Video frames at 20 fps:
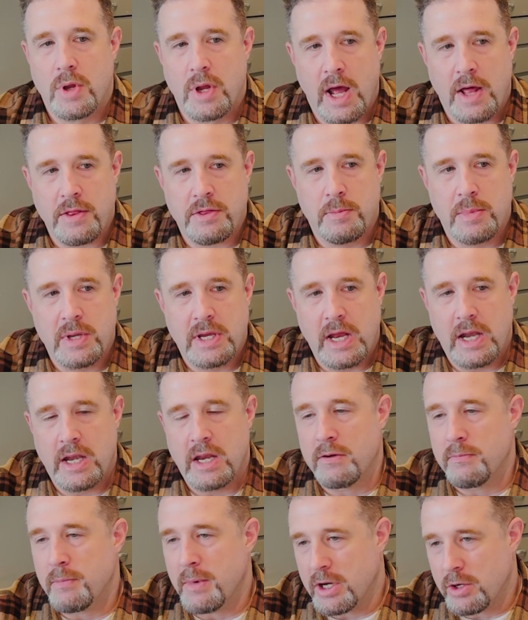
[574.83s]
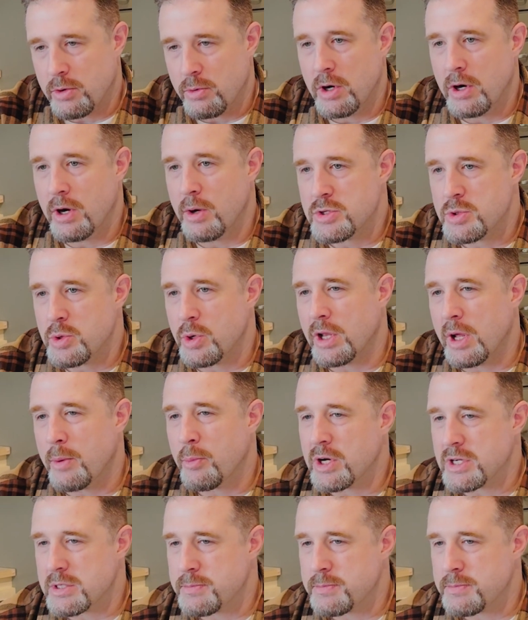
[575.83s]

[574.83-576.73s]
At the beginning of my career, I was doing a lot more